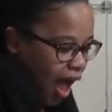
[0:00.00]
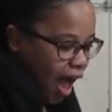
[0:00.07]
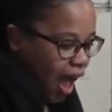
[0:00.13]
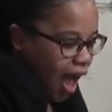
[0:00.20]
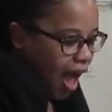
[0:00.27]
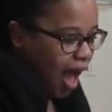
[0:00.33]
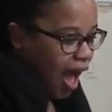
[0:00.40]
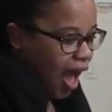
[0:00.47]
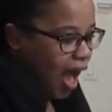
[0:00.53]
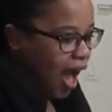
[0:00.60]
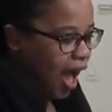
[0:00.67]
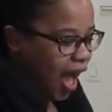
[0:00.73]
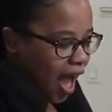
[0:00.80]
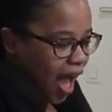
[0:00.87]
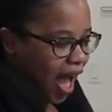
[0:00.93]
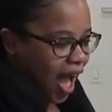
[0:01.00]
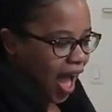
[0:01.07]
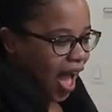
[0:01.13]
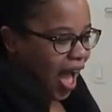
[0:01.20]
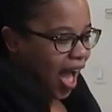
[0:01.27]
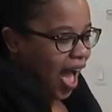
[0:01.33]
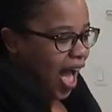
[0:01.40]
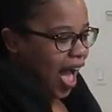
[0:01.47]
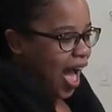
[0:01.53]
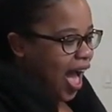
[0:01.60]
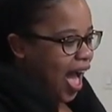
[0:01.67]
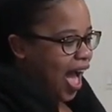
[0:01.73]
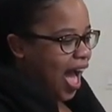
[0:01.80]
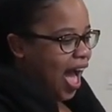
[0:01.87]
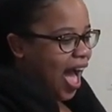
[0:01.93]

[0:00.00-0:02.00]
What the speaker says: No one is speaking in this clip.